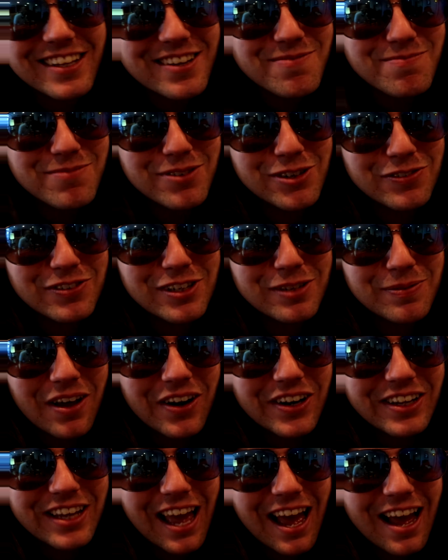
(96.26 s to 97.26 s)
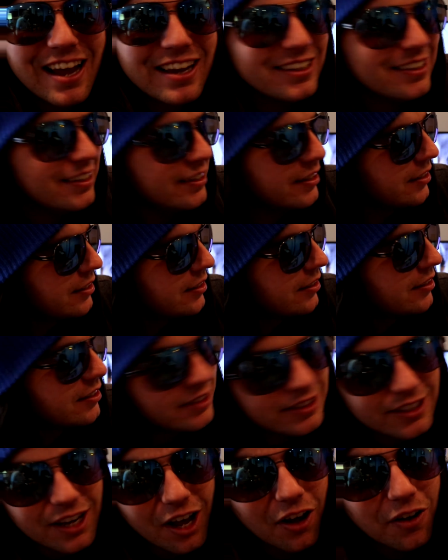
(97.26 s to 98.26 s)
movie about a
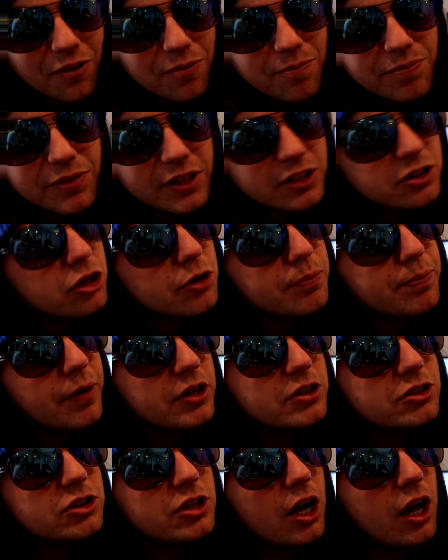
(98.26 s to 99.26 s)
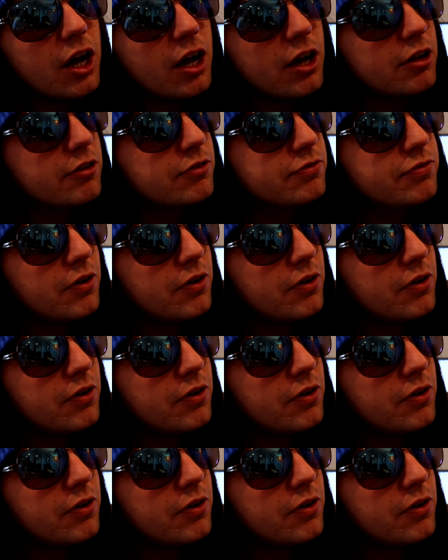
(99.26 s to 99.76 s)
cat? No. These are a bunch of